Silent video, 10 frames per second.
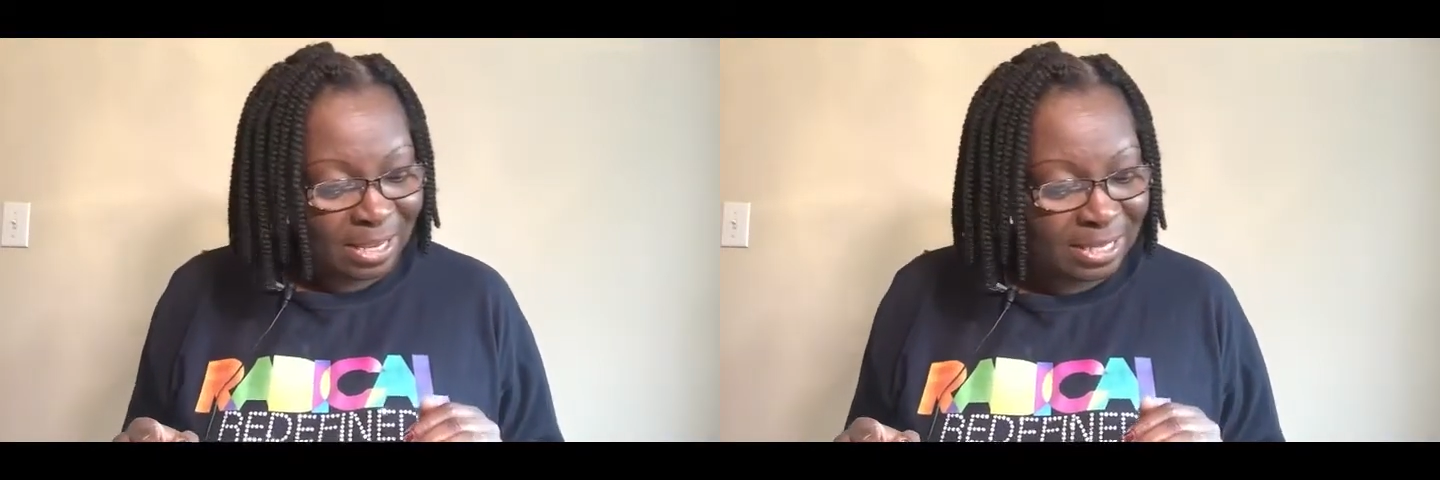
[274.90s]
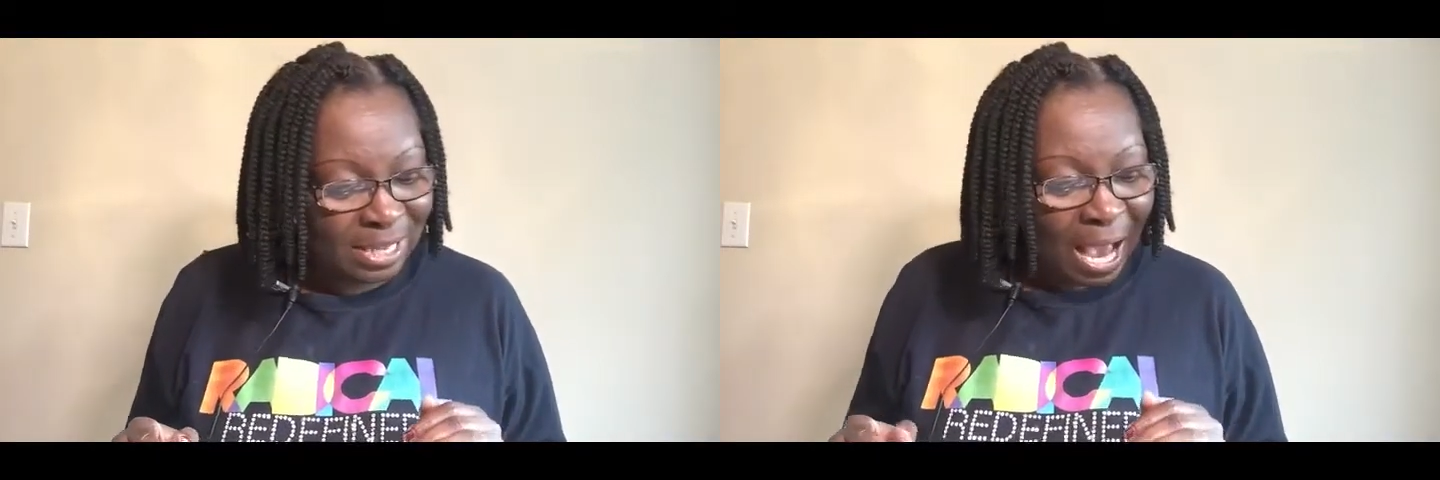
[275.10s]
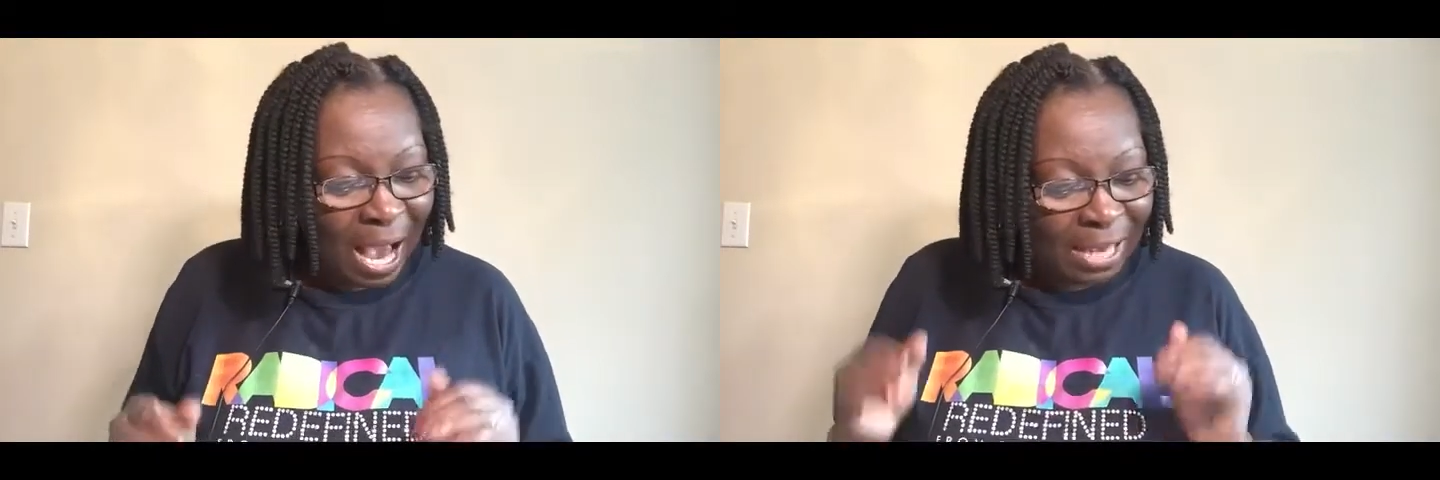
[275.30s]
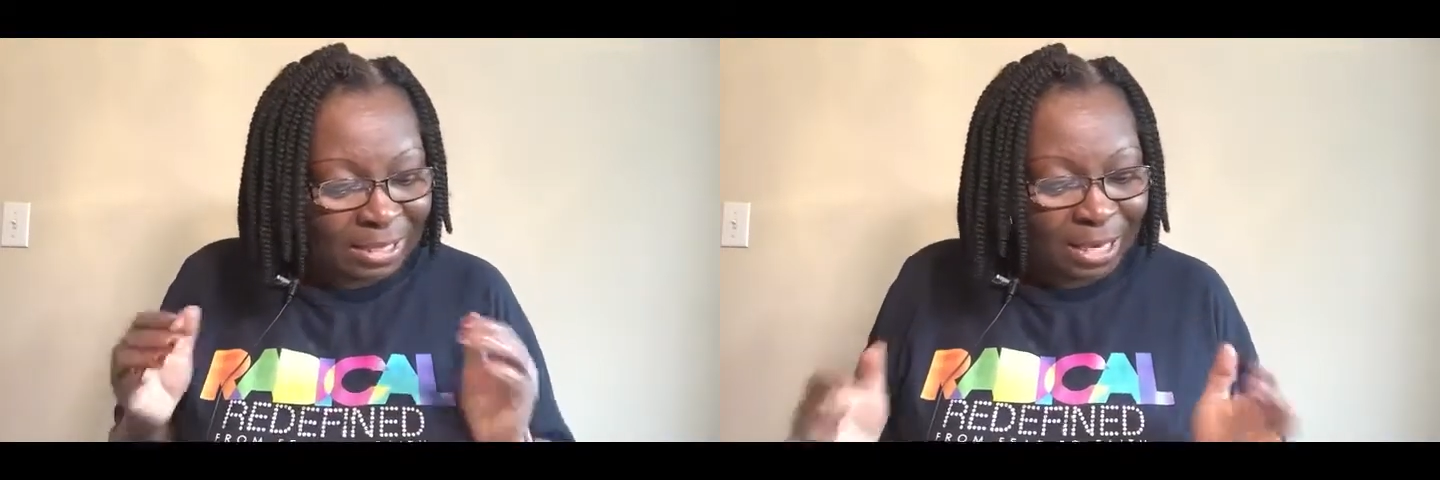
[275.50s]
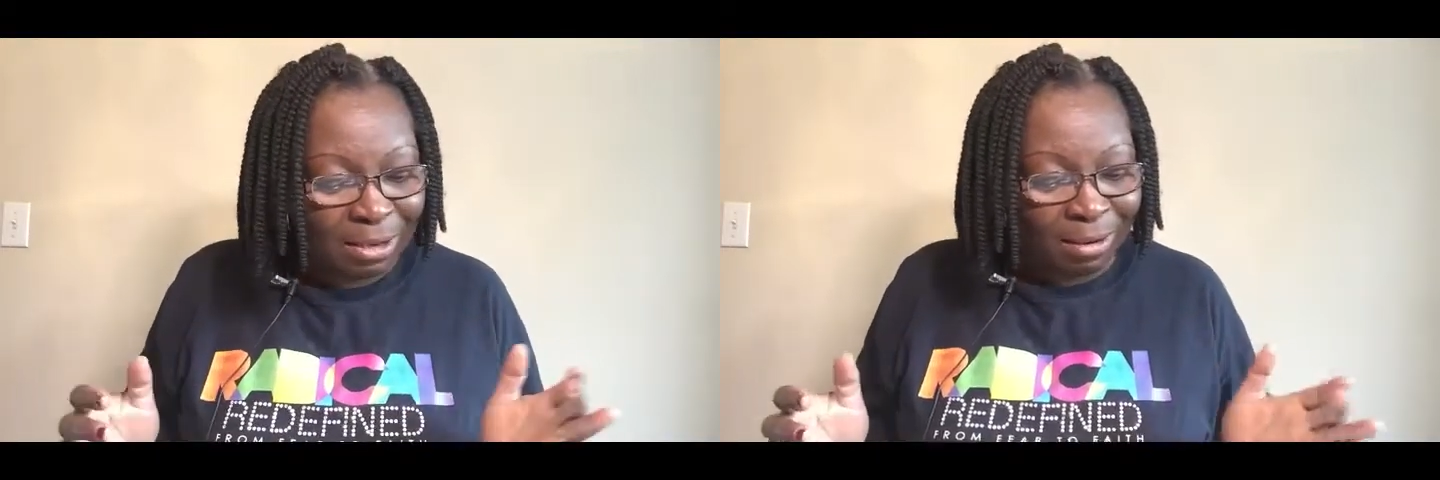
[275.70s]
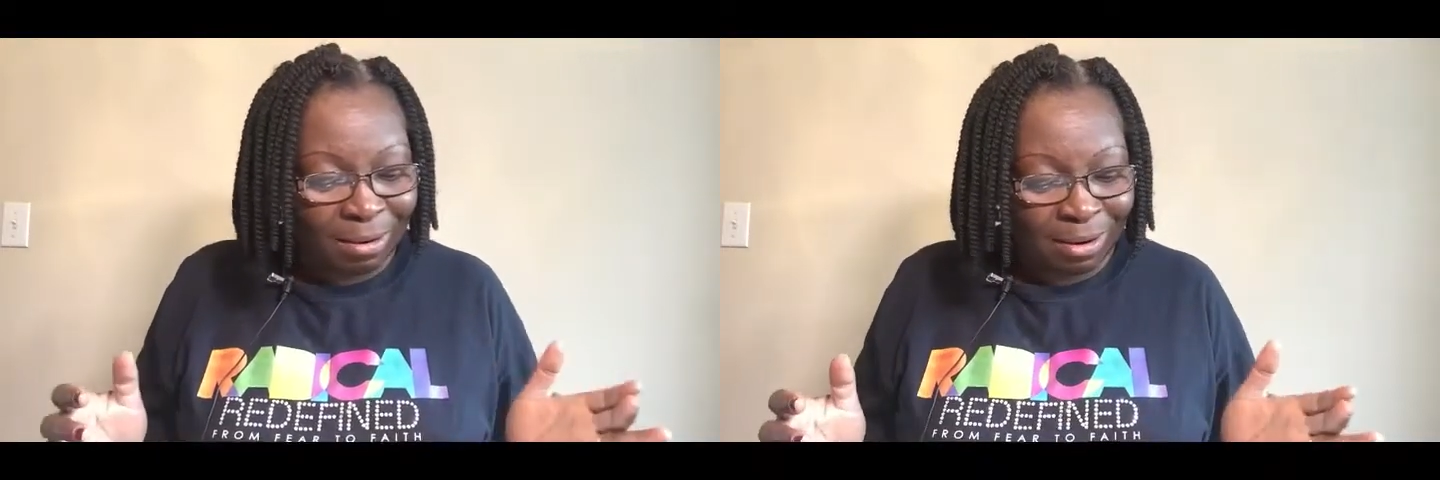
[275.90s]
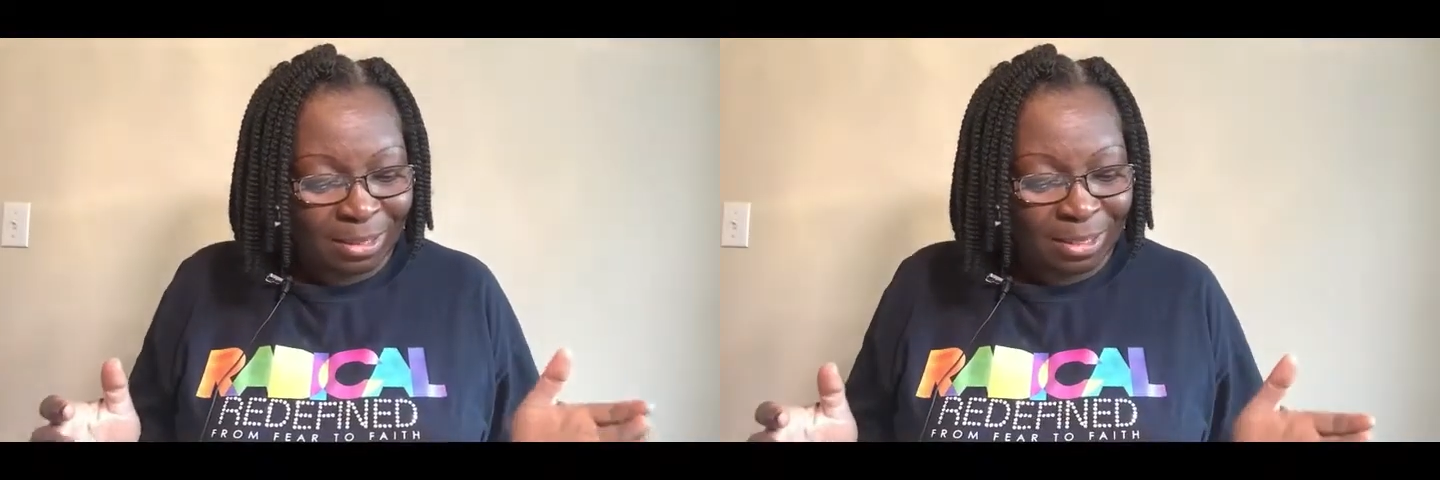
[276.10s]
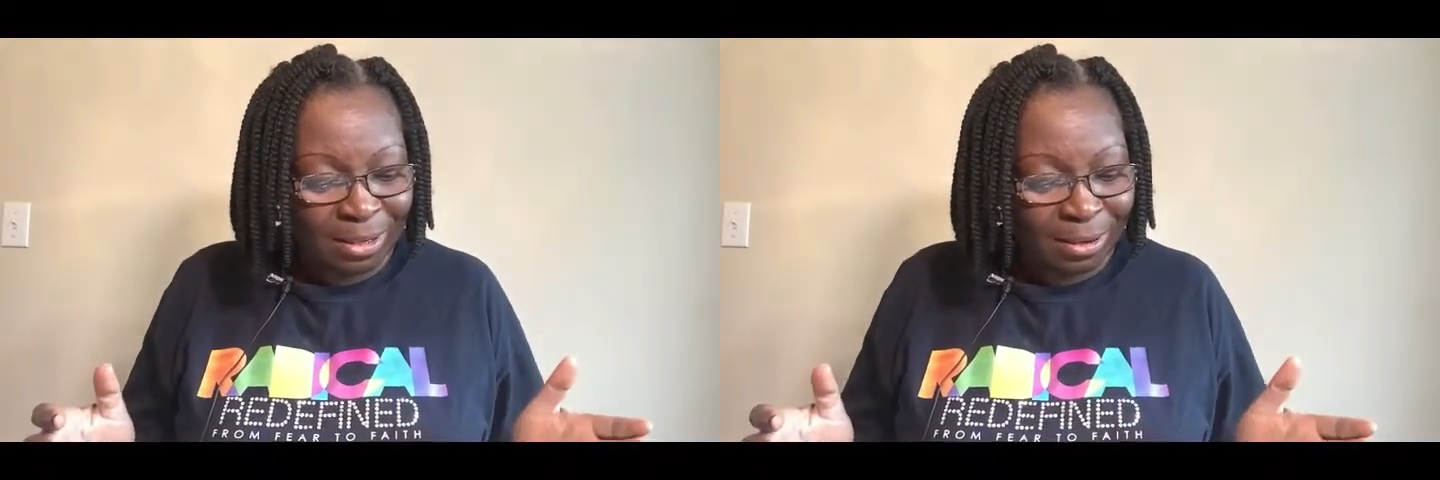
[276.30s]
He's asking God,